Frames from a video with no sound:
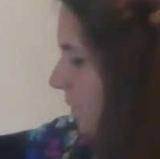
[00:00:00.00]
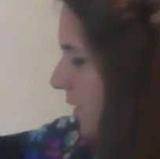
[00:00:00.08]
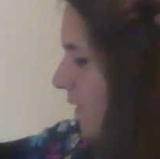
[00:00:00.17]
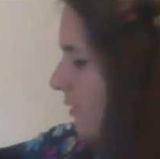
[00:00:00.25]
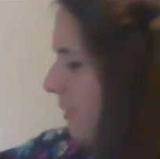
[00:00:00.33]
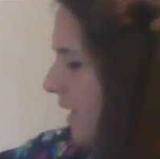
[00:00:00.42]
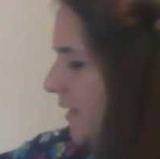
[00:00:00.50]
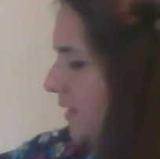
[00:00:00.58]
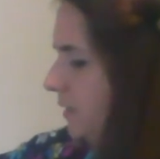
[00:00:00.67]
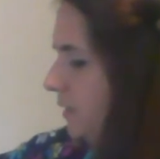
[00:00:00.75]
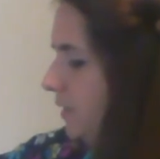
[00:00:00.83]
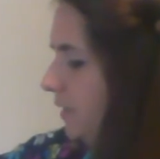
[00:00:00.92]
be on the back
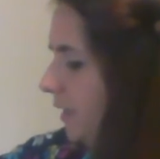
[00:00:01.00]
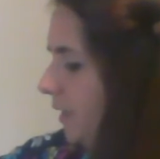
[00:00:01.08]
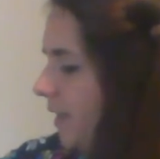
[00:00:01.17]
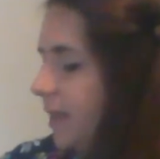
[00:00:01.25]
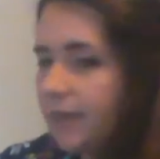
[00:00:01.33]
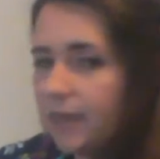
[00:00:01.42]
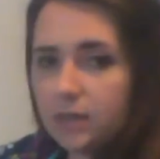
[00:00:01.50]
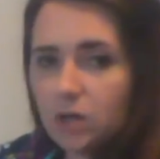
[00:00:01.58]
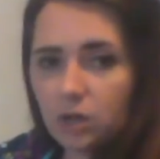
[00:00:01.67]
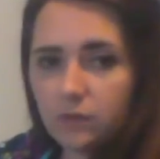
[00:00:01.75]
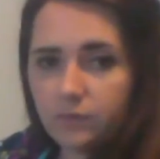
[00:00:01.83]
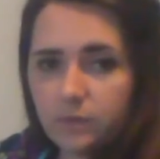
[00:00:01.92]
of the knee. Again,
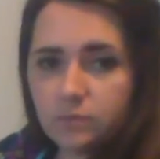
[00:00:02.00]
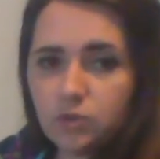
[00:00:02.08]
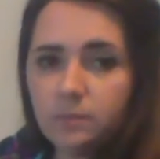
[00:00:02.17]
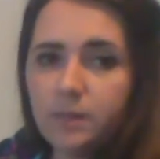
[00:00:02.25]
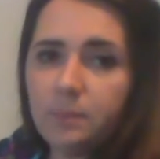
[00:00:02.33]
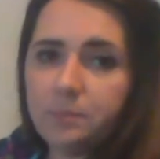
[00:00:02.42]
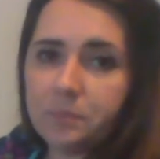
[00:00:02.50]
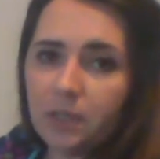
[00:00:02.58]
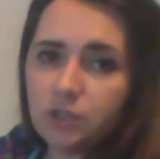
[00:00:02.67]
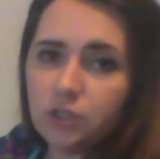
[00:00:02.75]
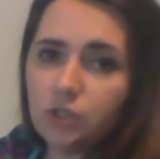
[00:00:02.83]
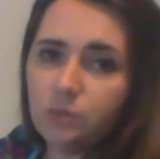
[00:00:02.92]
all of them should be a
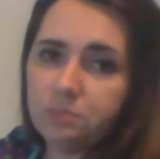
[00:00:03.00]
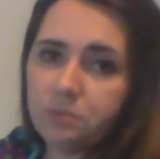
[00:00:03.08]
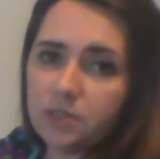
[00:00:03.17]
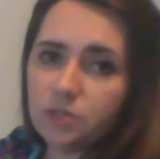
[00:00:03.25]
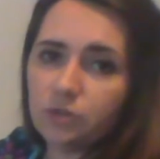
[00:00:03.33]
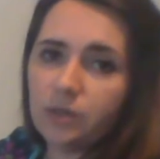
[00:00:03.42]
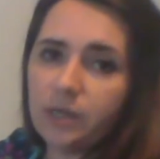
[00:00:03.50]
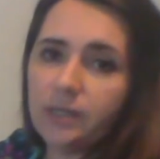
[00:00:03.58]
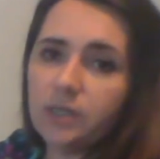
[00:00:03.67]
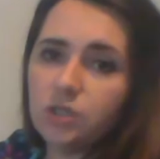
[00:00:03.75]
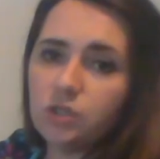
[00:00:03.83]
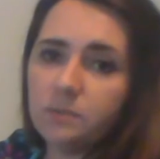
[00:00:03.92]
+2, +3,
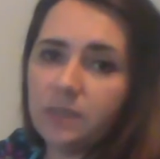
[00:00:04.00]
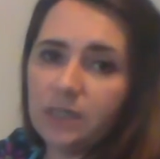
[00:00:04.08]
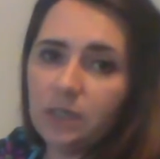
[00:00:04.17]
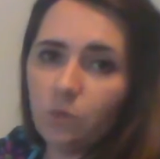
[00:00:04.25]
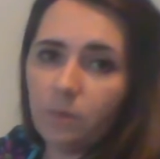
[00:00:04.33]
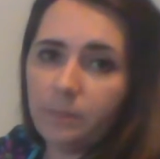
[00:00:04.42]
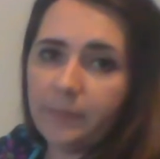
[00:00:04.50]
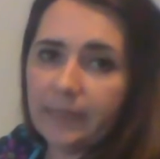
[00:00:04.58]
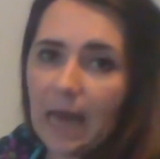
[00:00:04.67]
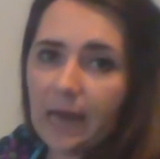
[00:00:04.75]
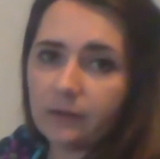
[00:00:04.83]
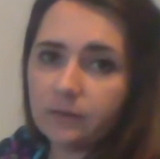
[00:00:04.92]
and they should be equal
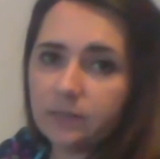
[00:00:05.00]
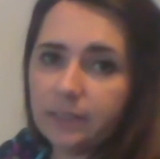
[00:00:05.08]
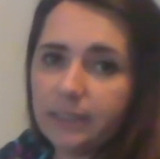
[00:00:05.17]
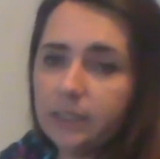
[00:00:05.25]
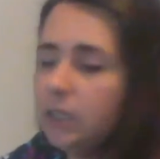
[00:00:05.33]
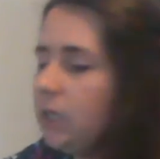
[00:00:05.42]
bilaterally.